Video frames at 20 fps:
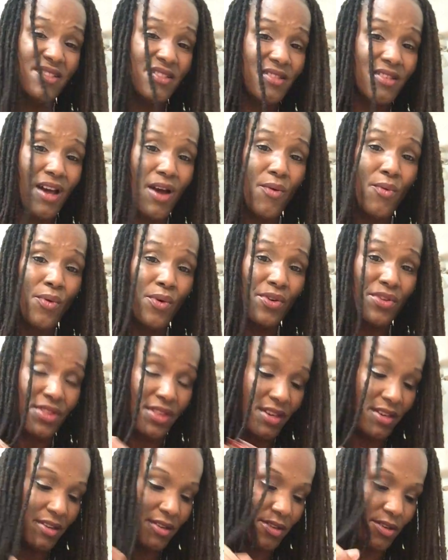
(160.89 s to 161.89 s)
not
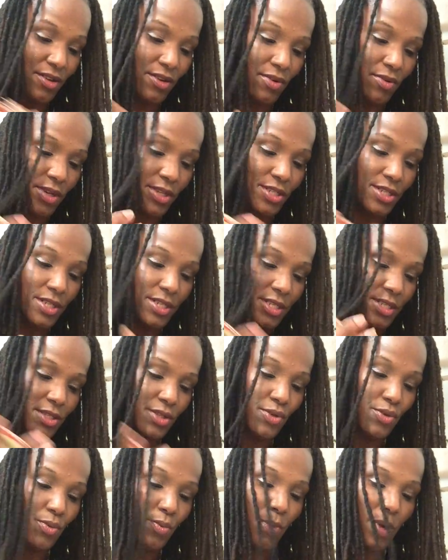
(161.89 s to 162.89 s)
worth it, it's just
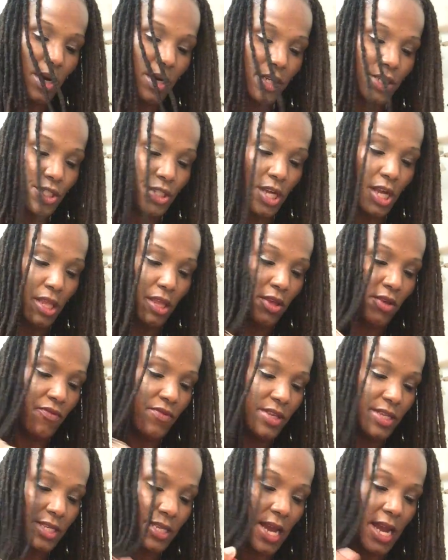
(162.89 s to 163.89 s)
too much, and
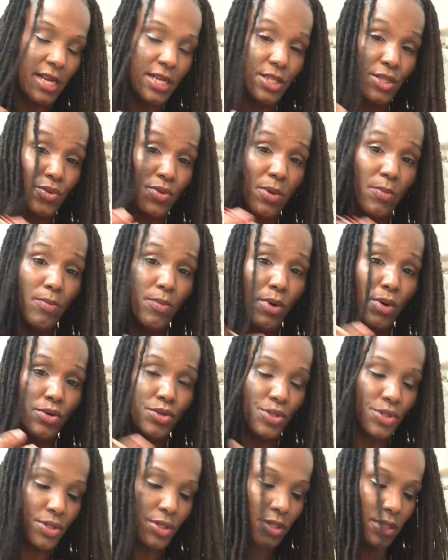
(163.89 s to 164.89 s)
you've decided to
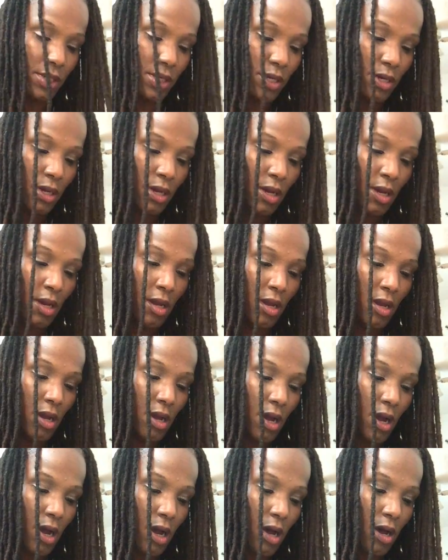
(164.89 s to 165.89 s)
emotionally,
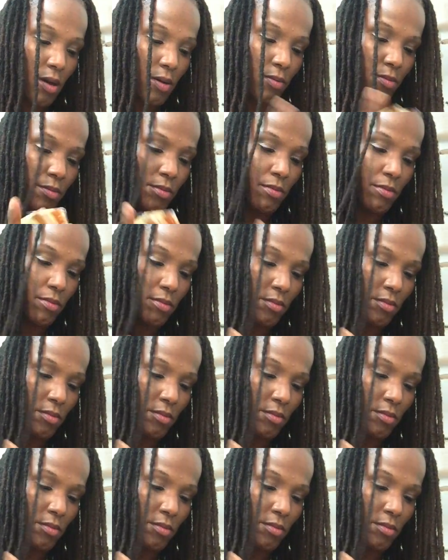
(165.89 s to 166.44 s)
kind